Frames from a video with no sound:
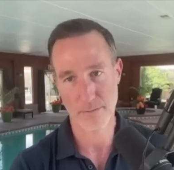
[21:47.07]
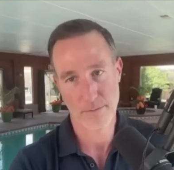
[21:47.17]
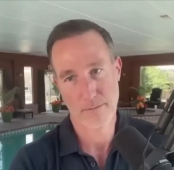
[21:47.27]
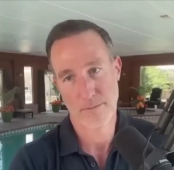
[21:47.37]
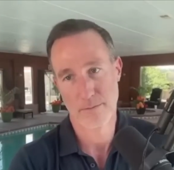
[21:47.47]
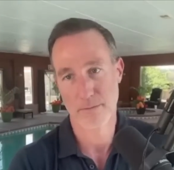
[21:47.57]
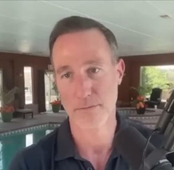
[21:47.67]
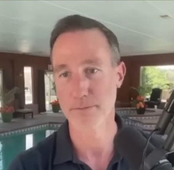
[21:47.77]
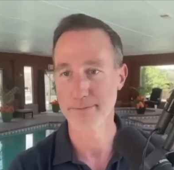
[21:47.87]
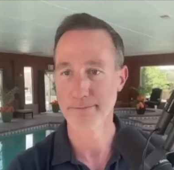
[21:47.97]

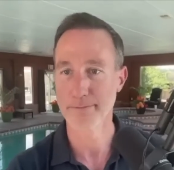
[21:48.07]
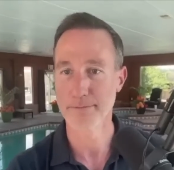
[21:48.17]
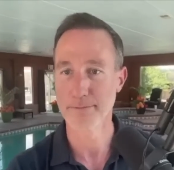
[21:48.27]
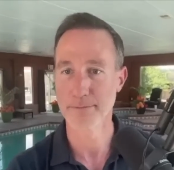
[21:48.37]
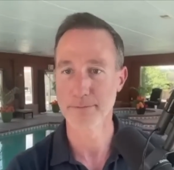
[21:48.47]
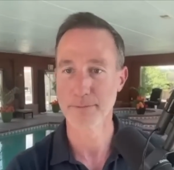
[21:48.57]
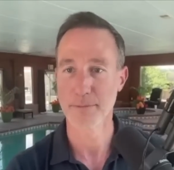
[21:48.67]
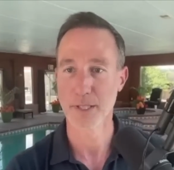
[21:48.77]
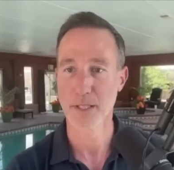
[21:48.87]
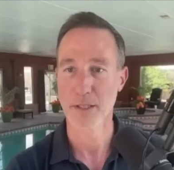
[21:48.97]

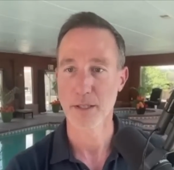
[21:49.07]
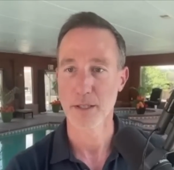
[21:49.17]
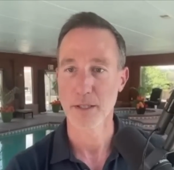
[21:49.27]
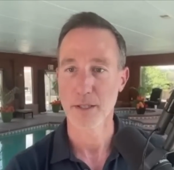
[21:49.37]
(silence)